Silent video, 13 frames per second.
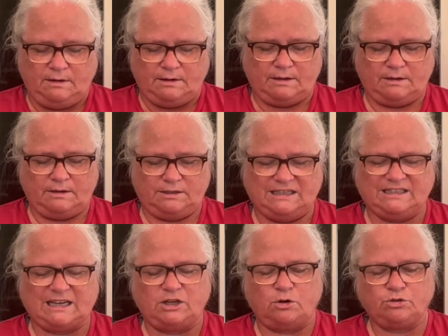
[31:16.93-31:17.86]
Oh, since
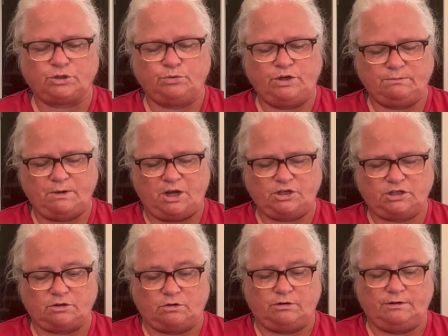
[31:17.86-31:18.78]
I don't do it much
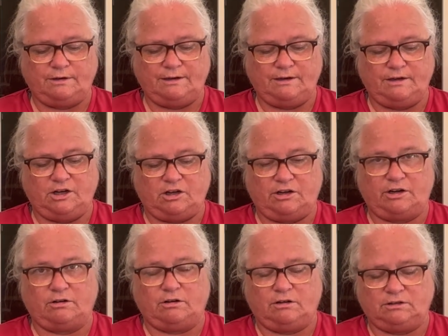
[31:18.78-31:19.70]
or not at
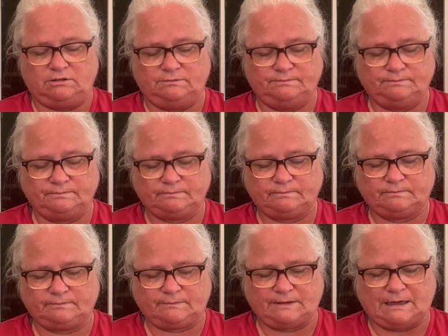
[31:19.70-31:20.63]
all,
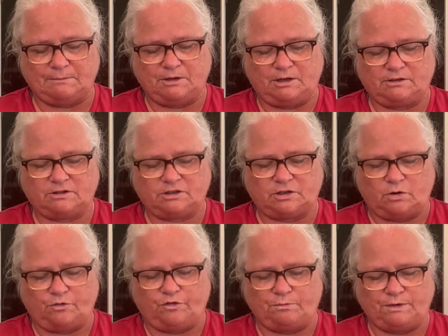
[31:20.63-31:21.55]
I'm not
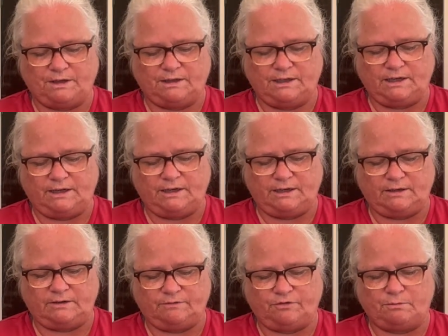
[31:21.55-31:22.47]
so familiar
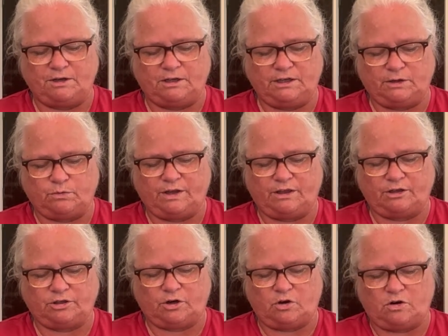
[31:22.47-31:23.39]
with the
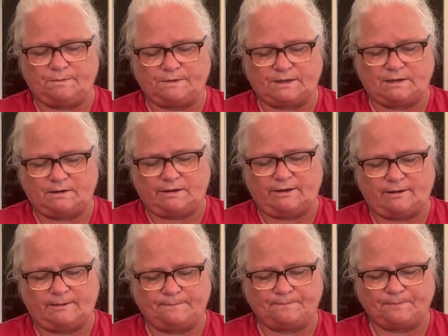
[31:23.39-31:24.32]
terms
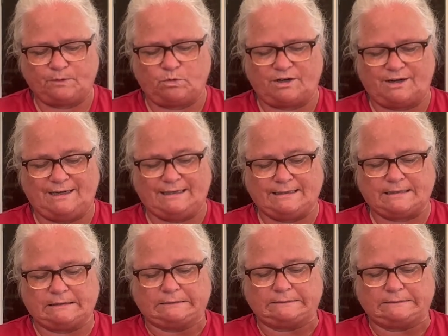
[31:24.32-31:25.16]
and what it is.